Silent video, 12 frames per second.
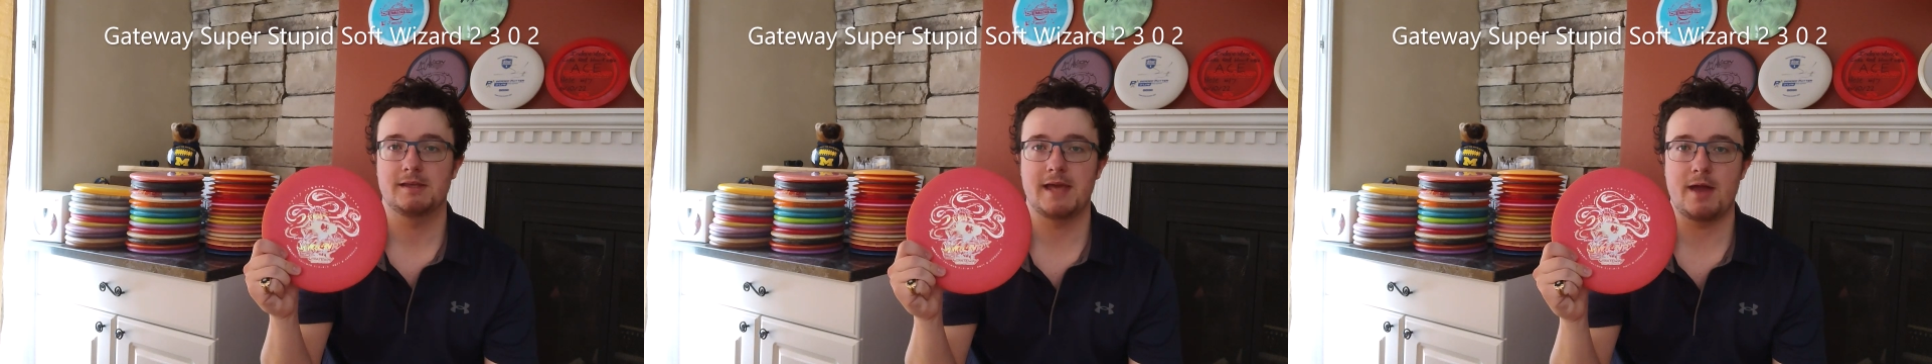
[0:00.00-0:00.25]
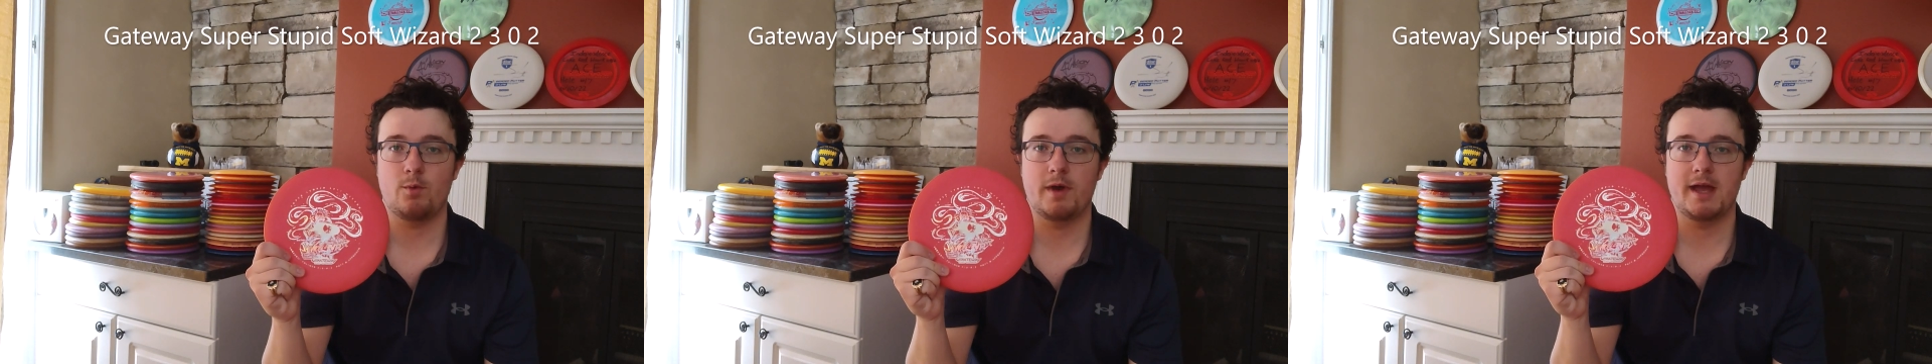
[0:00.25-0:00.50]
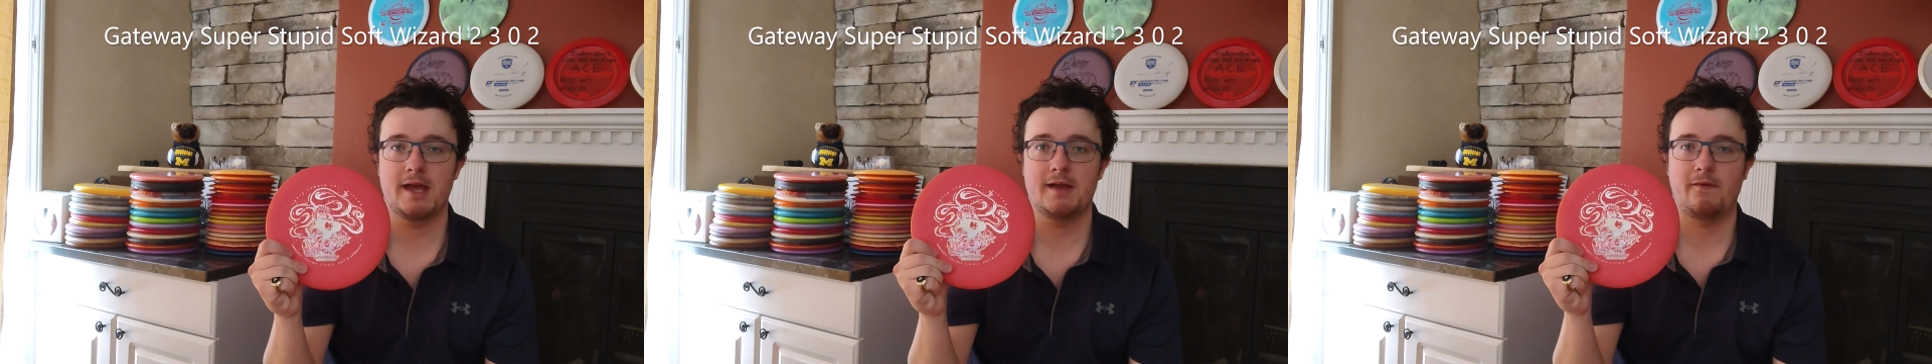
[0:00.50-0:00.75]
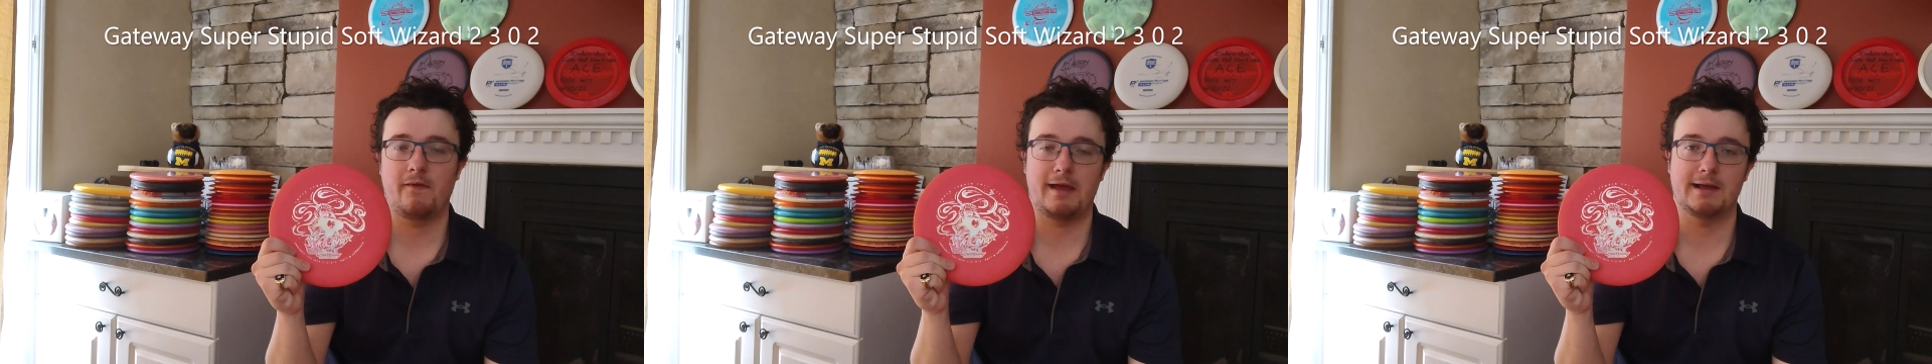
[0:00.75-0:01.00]
Gateway
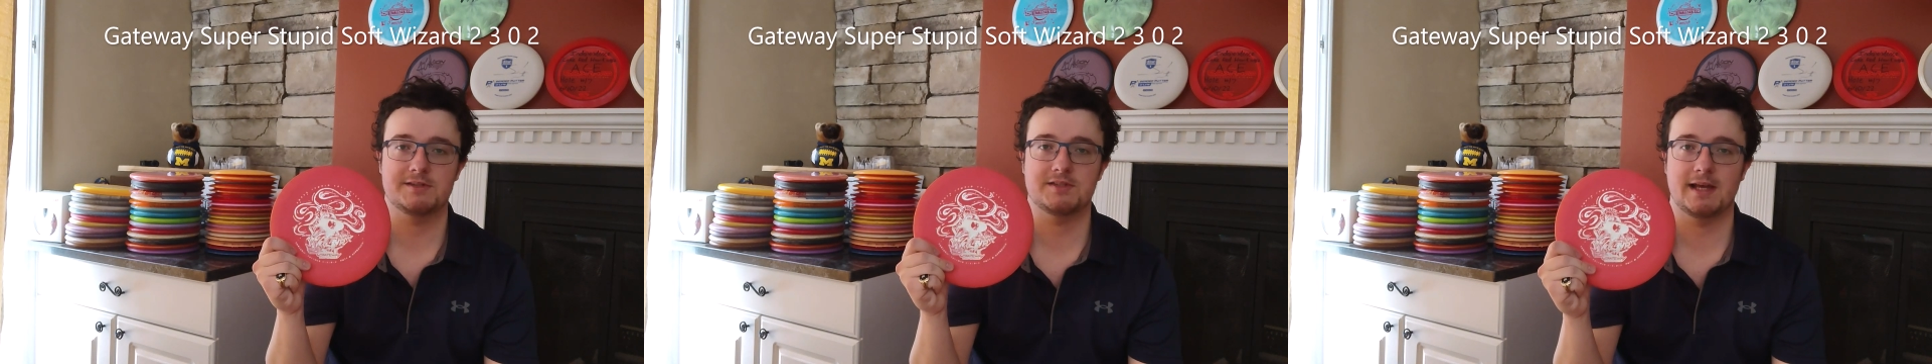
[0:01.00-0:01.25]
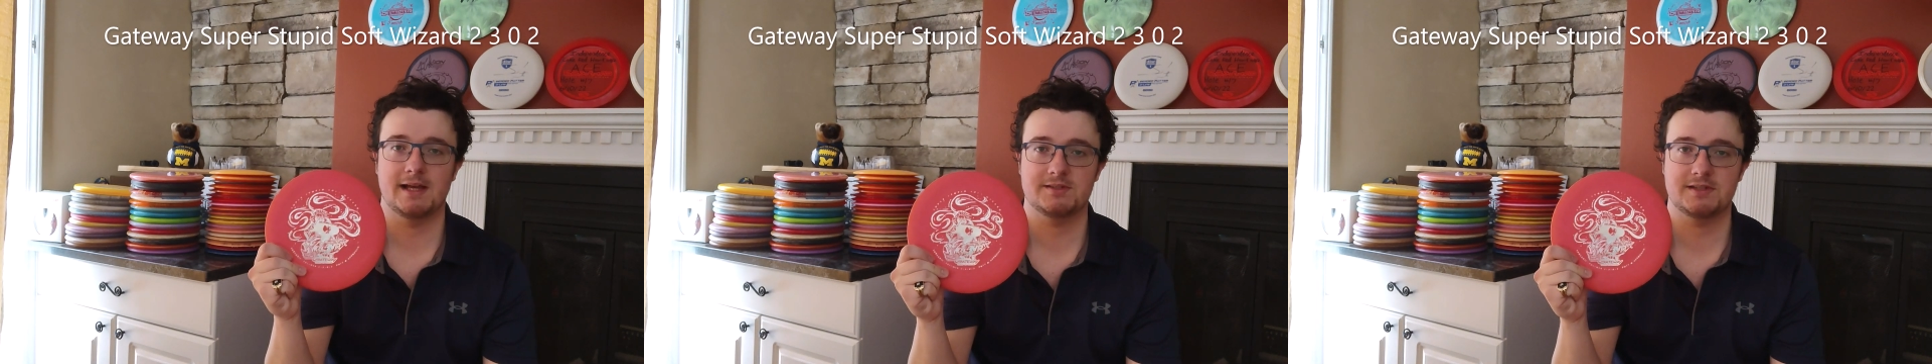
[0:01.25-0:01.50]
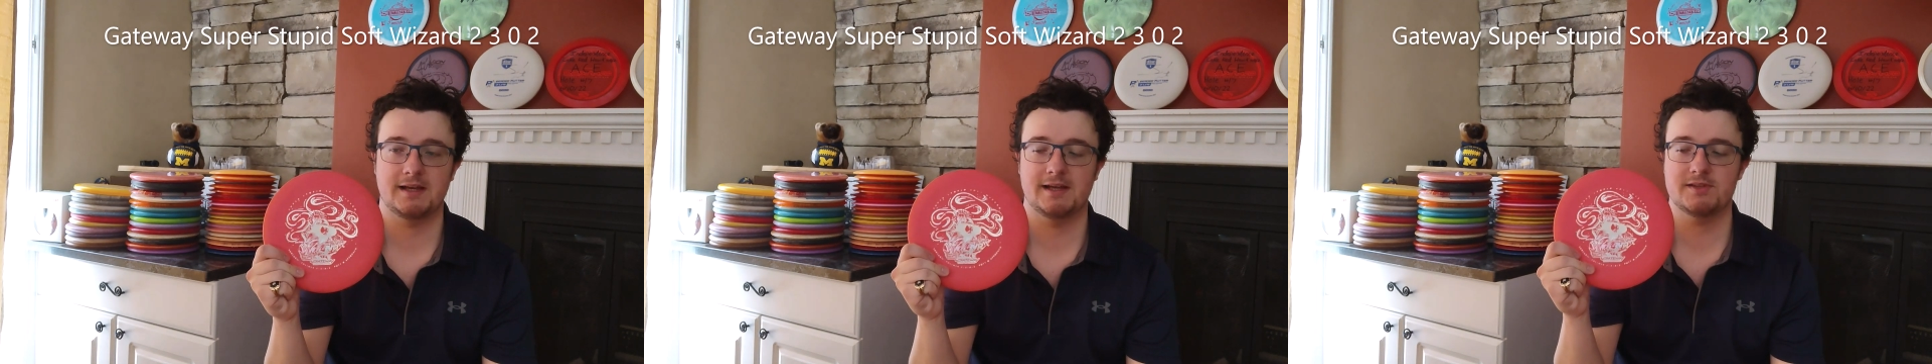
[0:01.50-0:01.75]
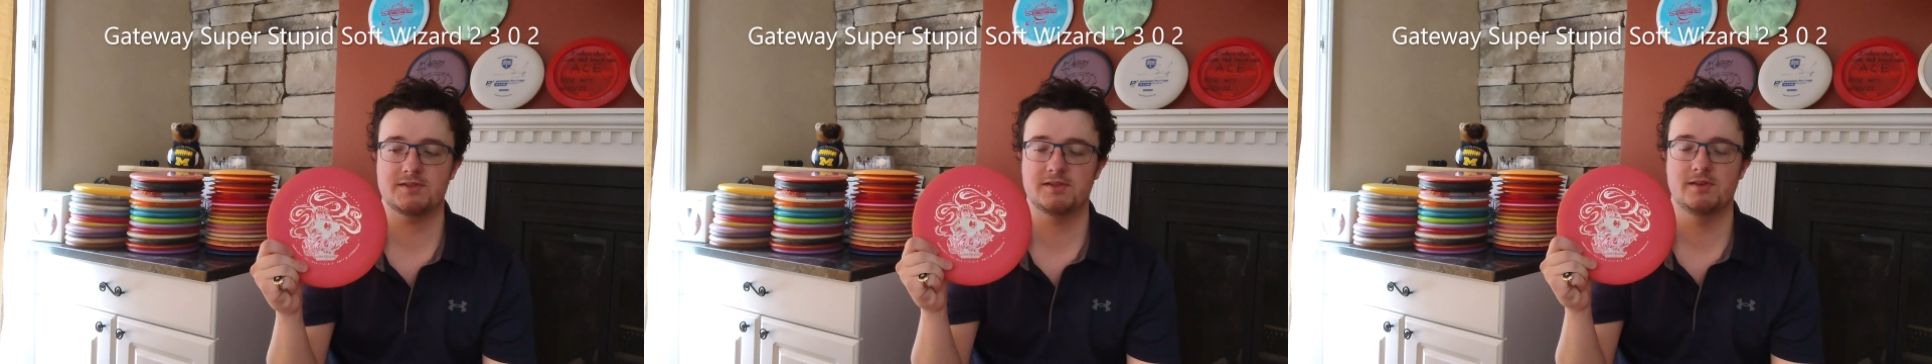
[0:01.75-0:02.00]

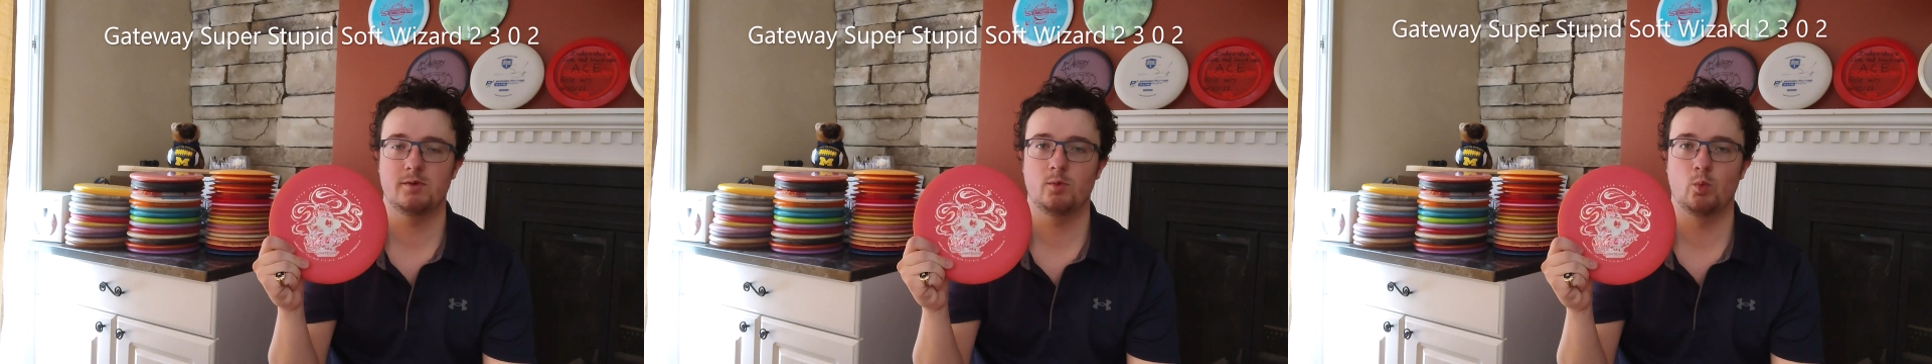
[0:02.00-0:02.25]
SSS